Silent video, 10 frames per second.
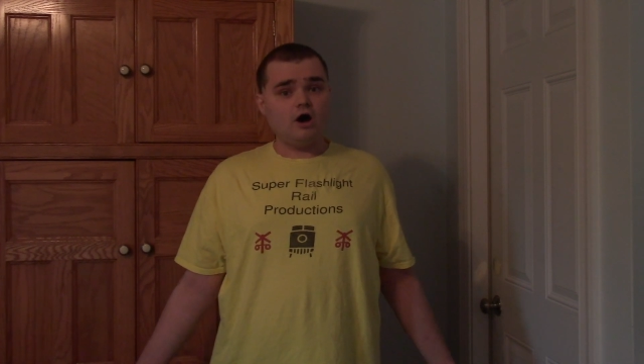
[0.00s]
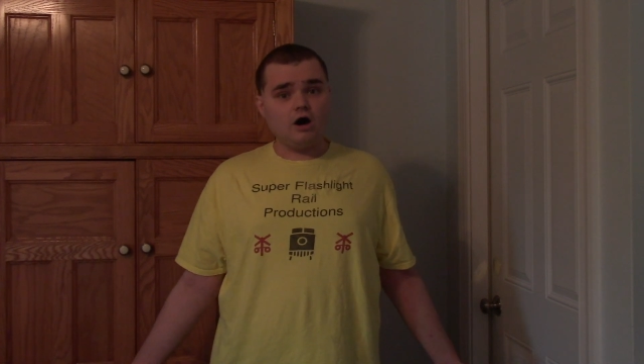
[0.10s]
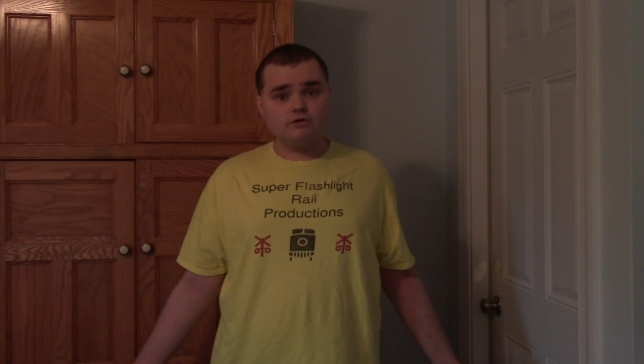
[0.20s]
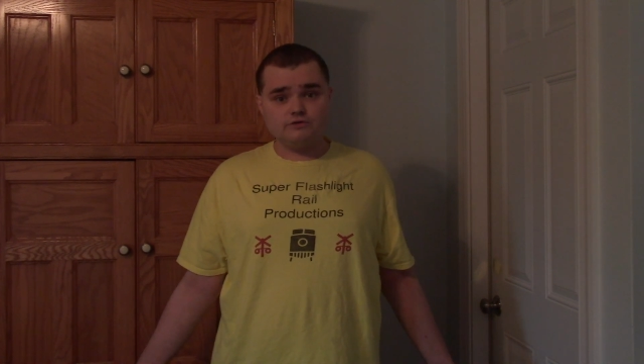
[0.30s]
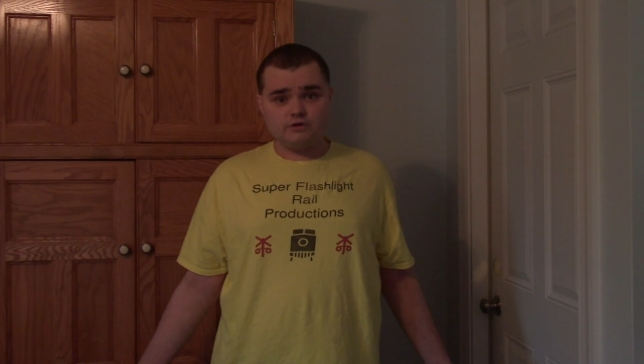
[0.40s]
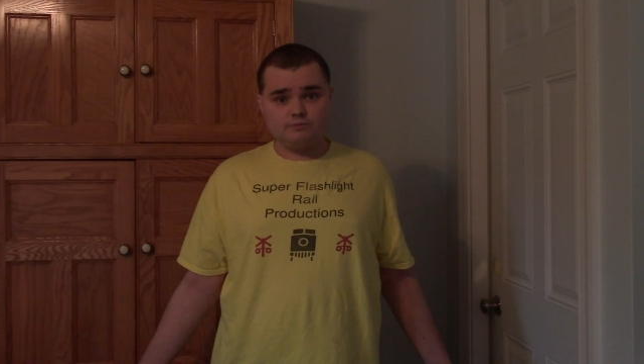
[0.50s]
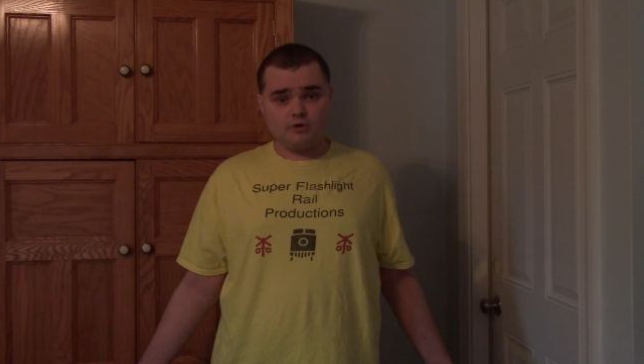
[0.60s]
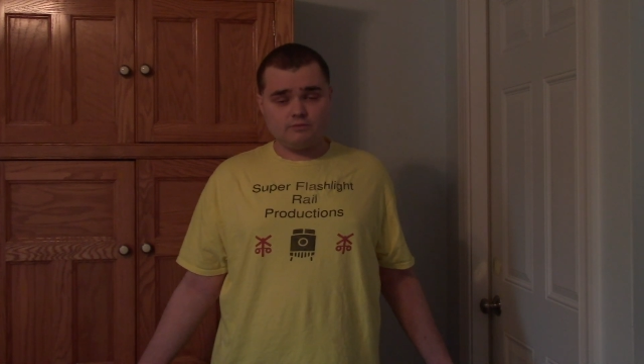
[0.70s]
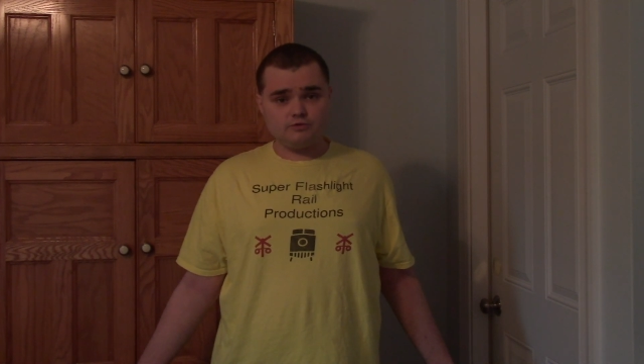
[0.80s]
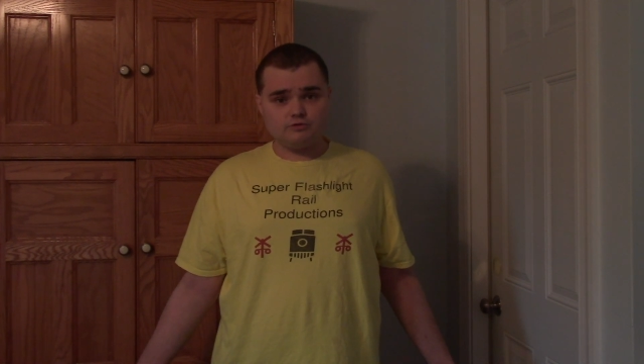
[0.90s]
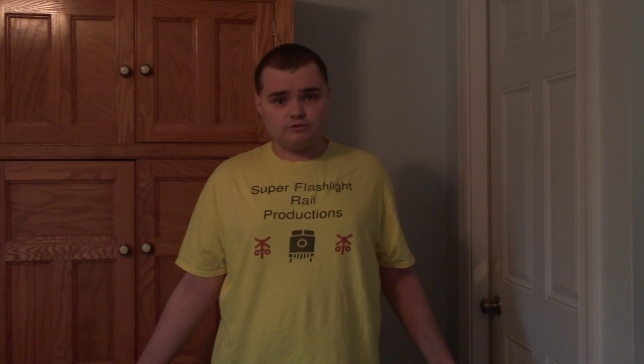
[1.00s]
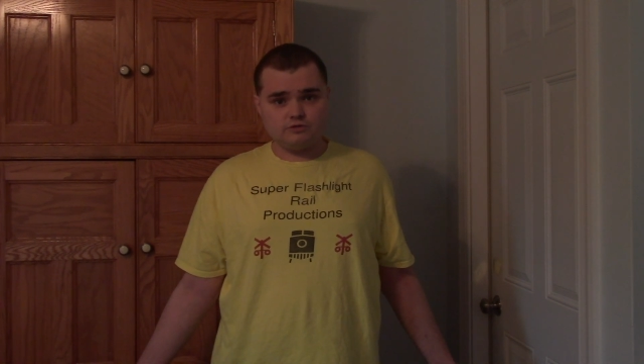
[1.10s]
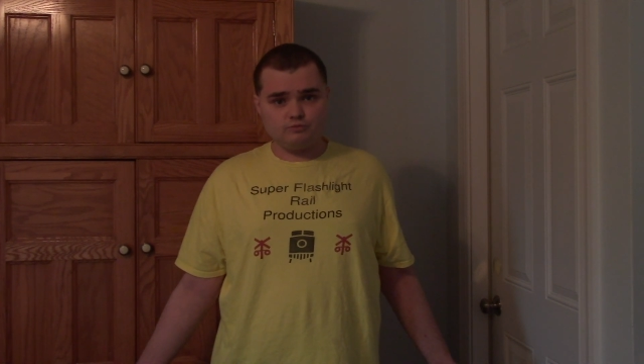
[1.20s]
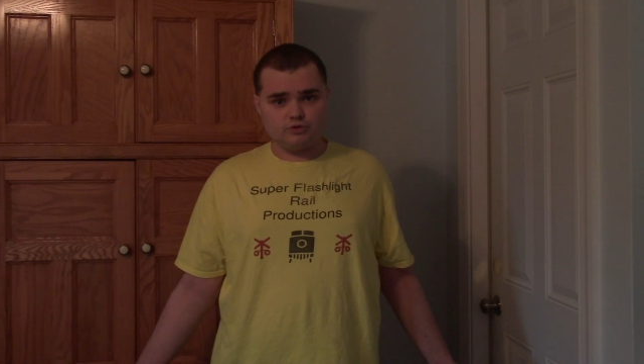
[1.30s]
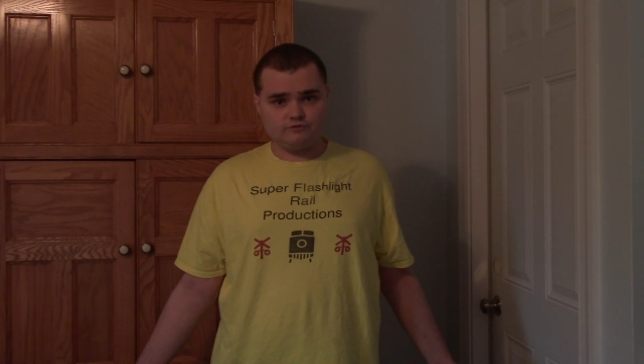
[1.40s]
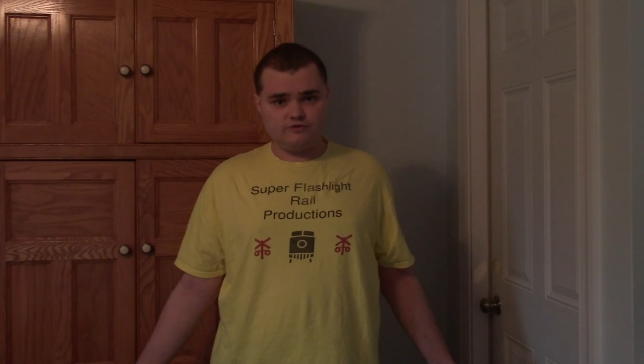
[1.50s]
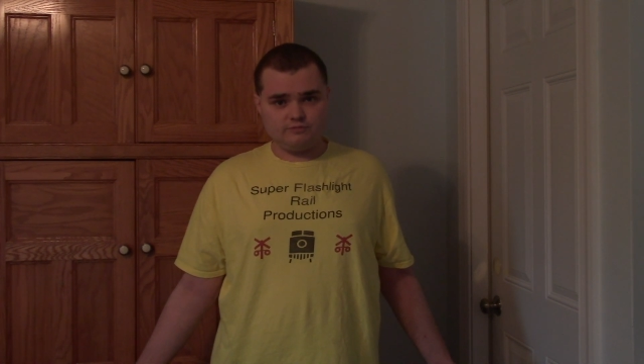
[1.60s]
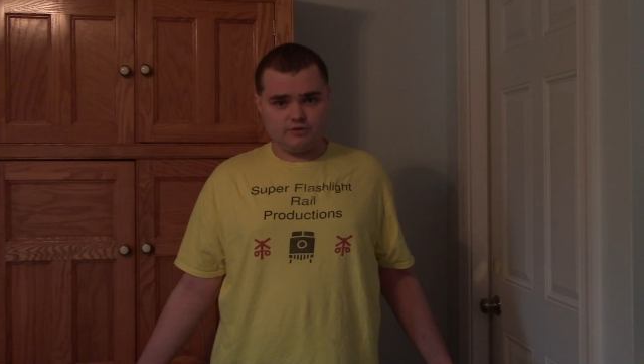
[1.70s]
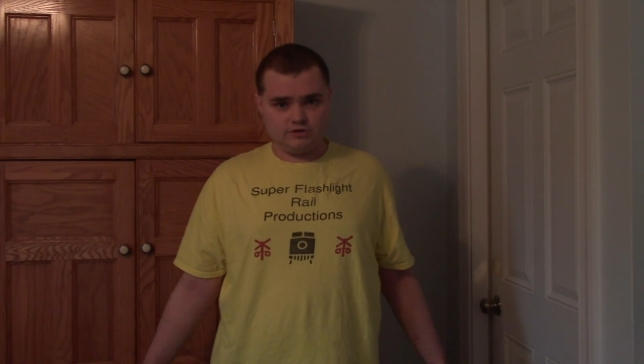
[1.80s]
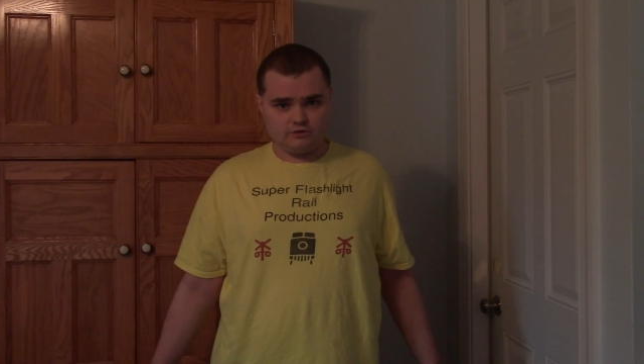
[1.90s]
all of the above, including rear
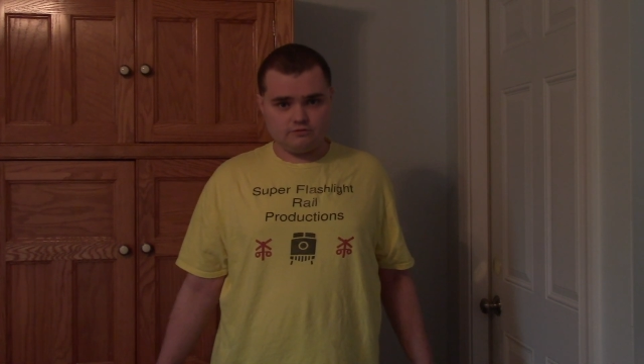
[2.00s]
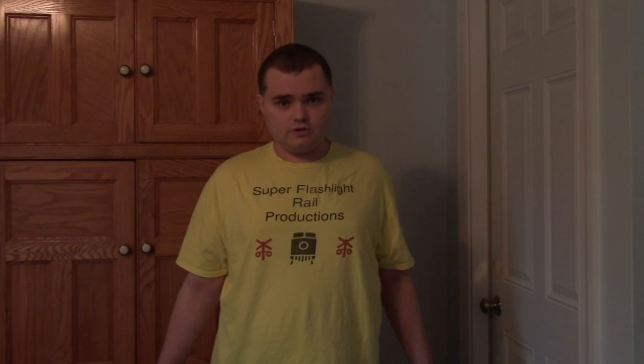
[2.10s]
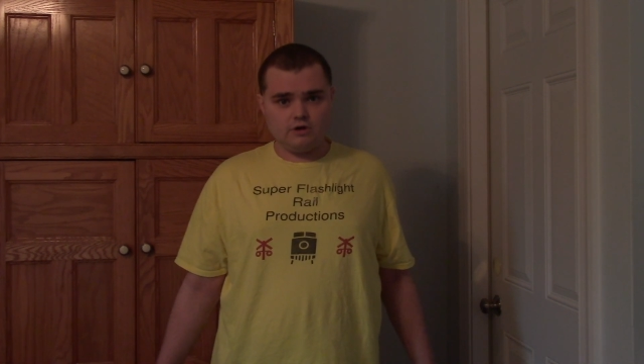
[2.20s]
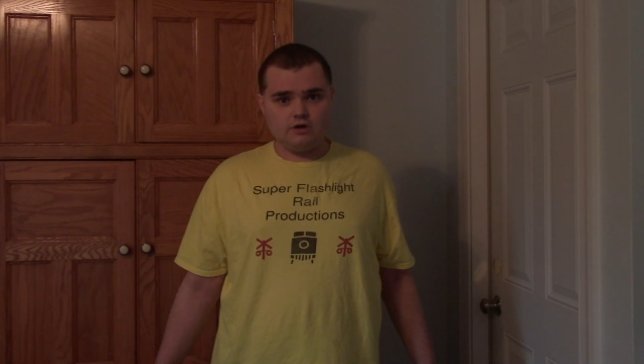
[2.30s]
DPU.